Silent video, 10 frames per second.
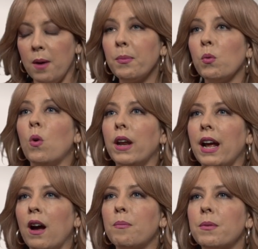Number one,
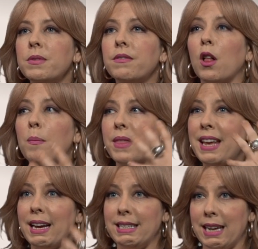I help them develop
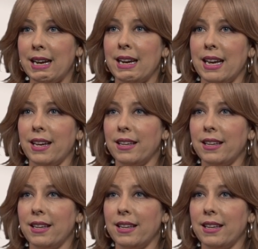the identity,